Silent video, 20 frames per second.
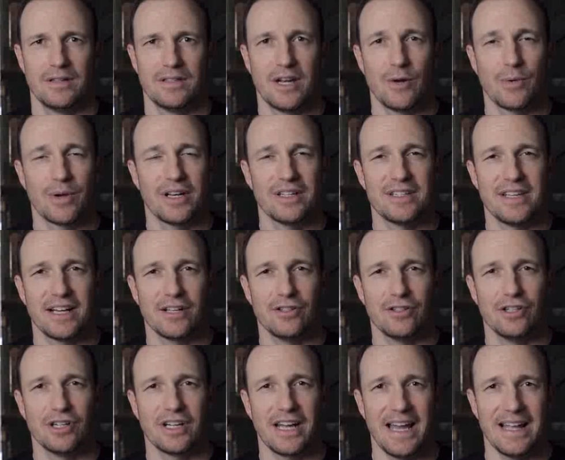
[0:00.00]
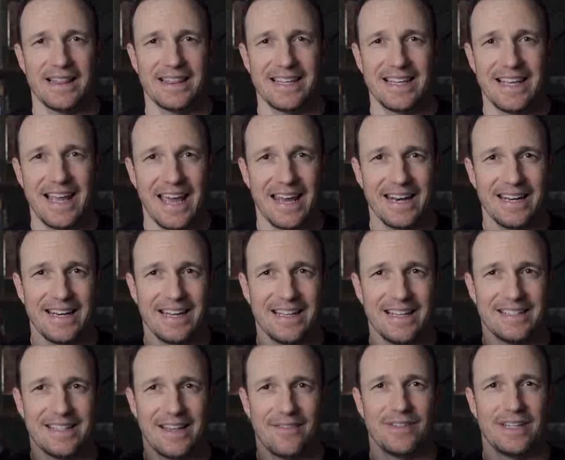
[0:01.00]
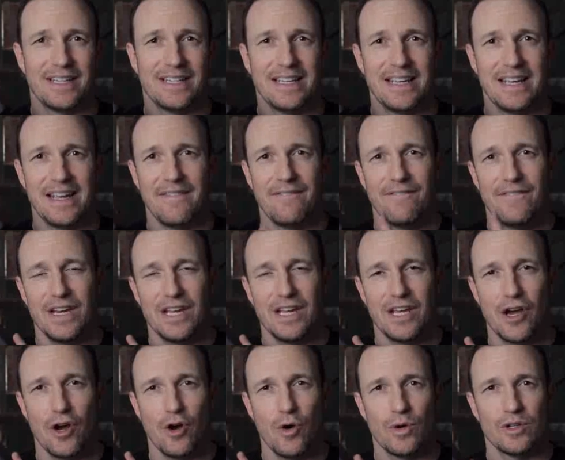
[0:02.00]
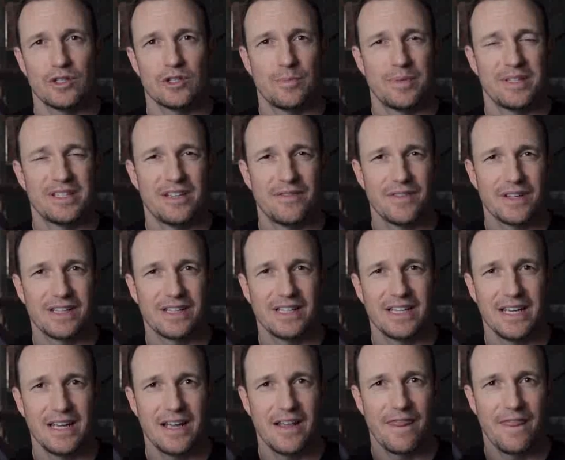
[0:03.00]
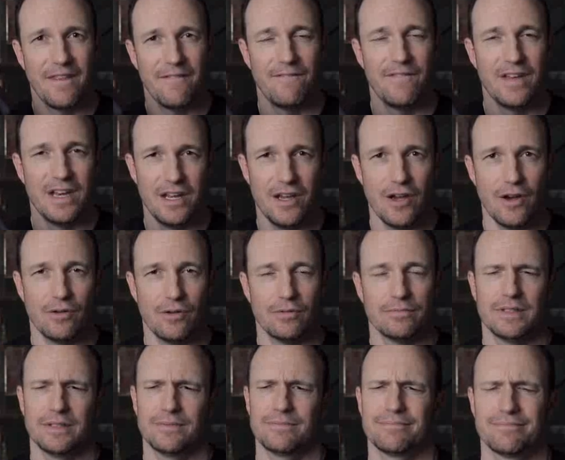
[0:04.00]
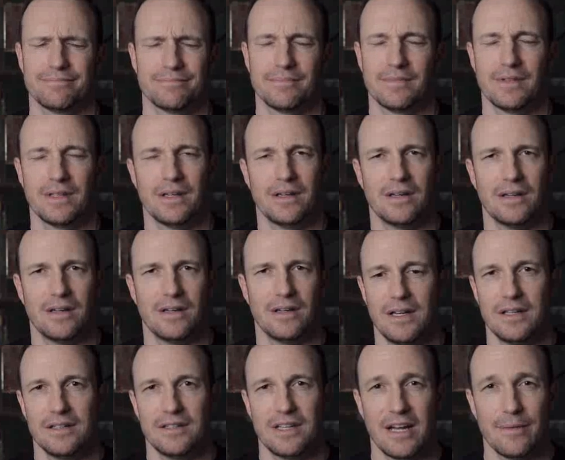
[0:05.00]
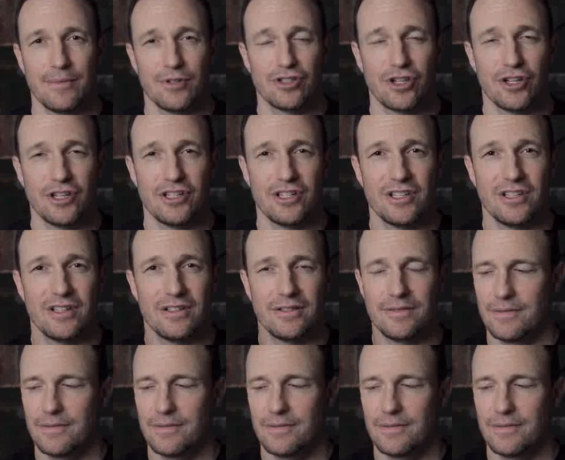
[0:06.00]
Today we're going to take a look at the Canon 70D video, specifically the video. Today I'm going to show you,